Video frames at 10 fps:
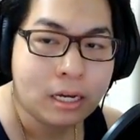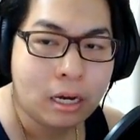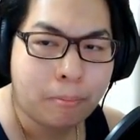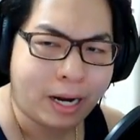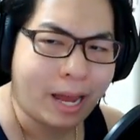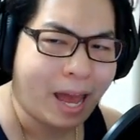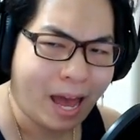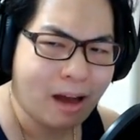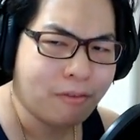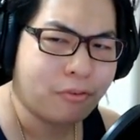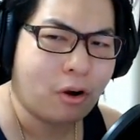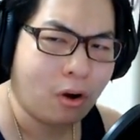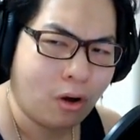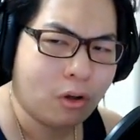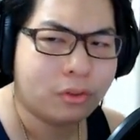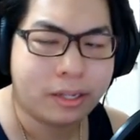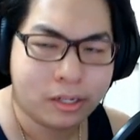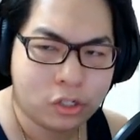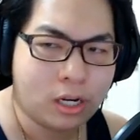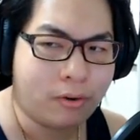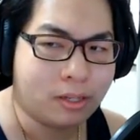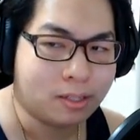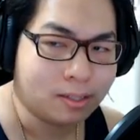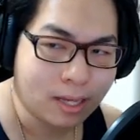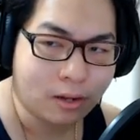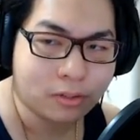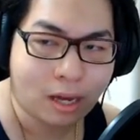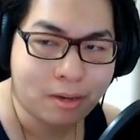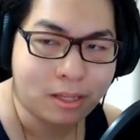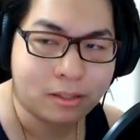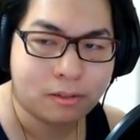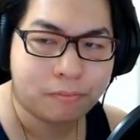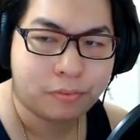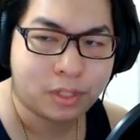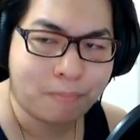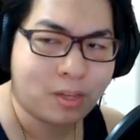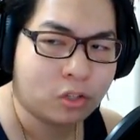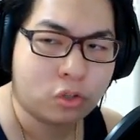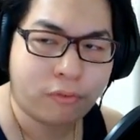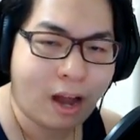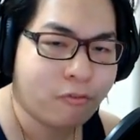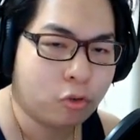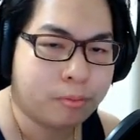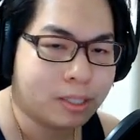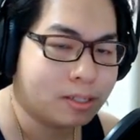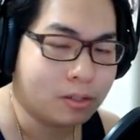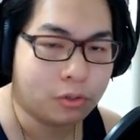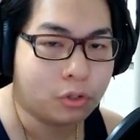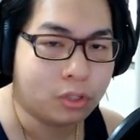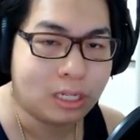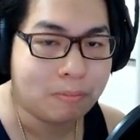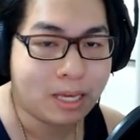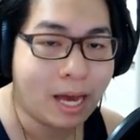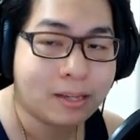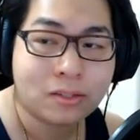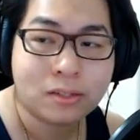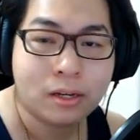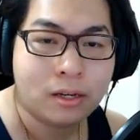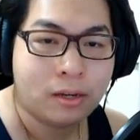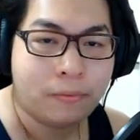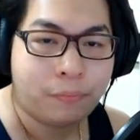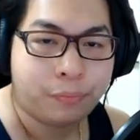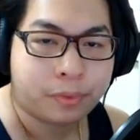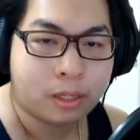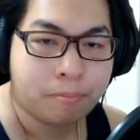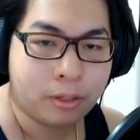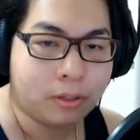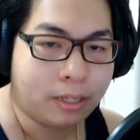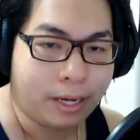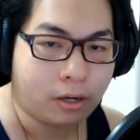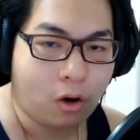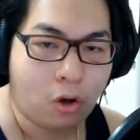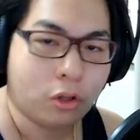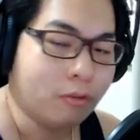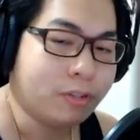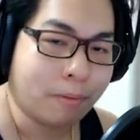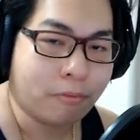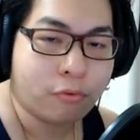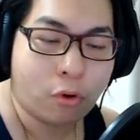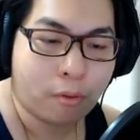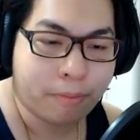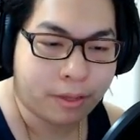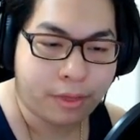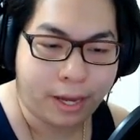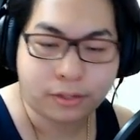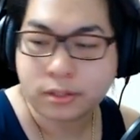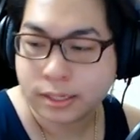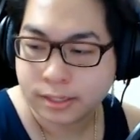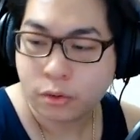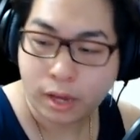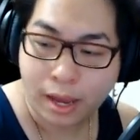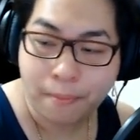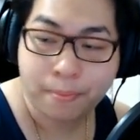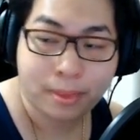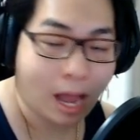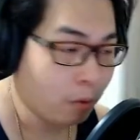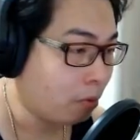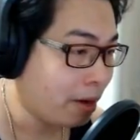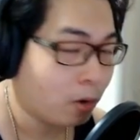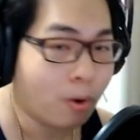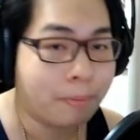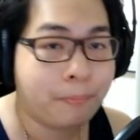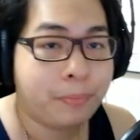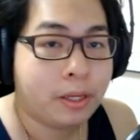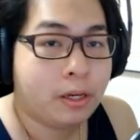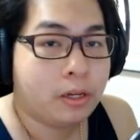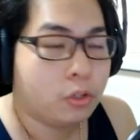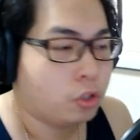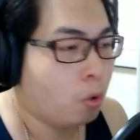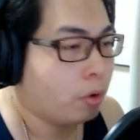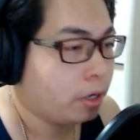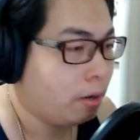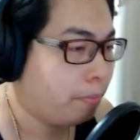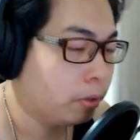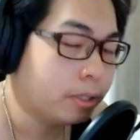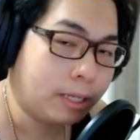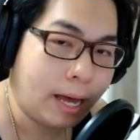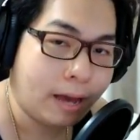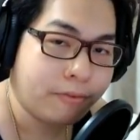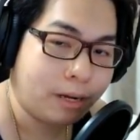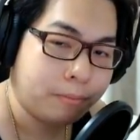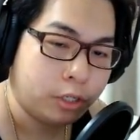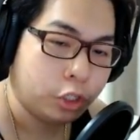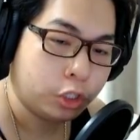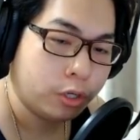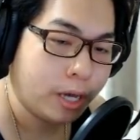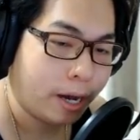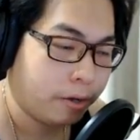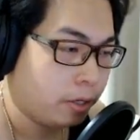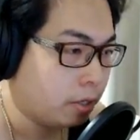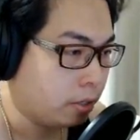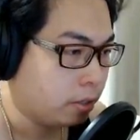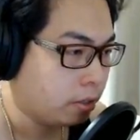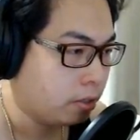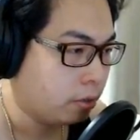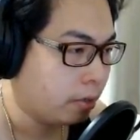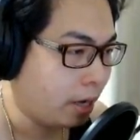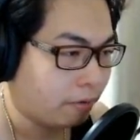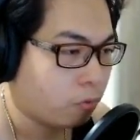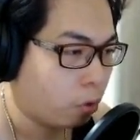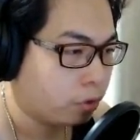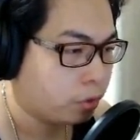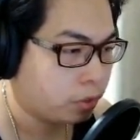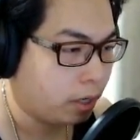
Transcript: But I have all the legendaries and cells. I mean, something survival but still good DPS. Build like all you've done before. Big thanks." I said, okay, I will make one. So we're going to build it live and I'm going to show you how you can do it. And of course,